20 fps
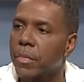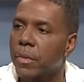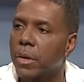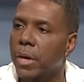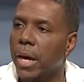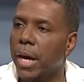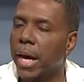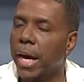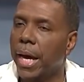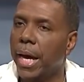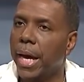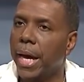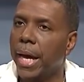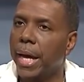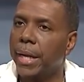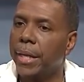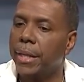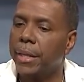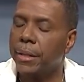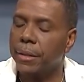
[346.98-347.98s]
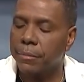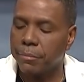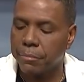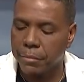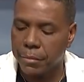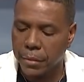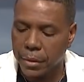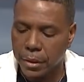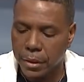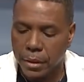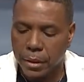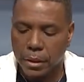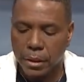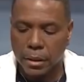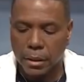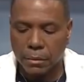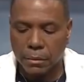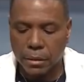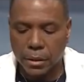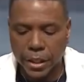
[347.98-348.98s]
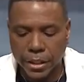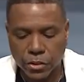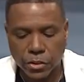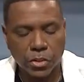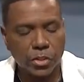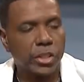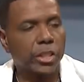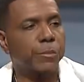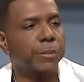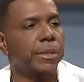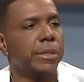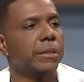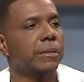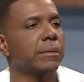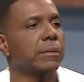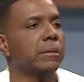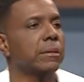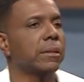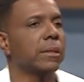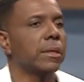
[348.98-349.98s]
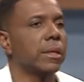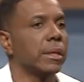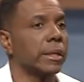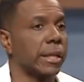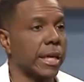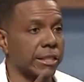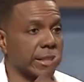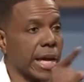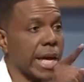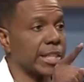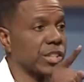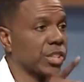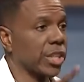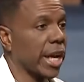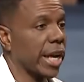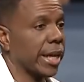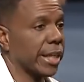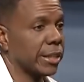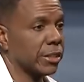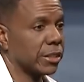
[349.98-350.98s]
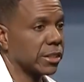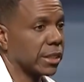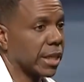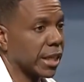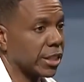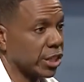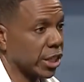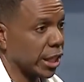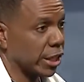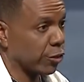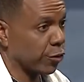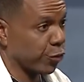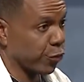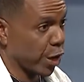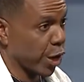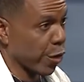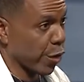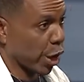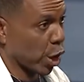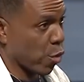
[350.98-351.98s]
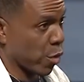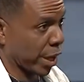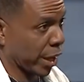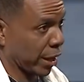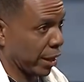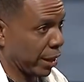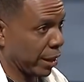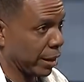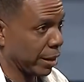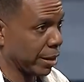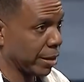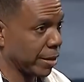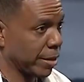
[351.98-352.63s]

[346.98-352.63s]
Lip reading: And, ladies and gentlemen, that's got to change. It's got to change very quickly.